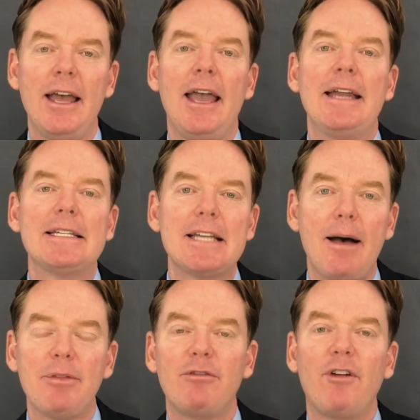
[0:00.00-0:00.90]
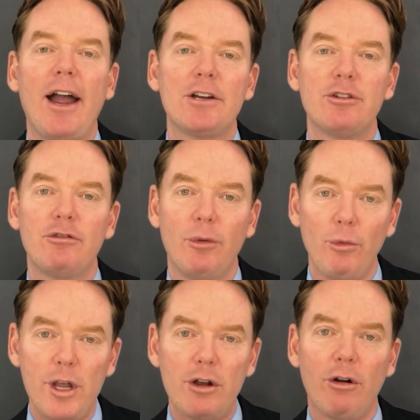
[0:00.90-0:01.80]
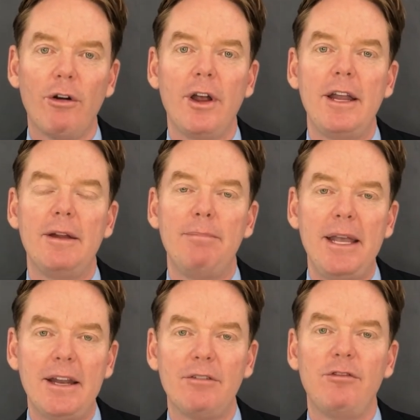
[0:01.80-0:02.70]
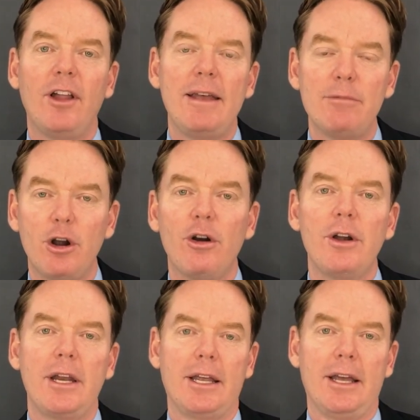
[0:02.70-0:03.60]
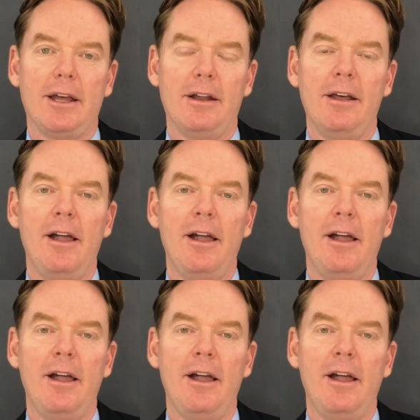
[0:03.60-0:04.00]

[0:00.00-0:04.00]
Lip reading: and stop the fracture from recurring and being inflamed and hurting again.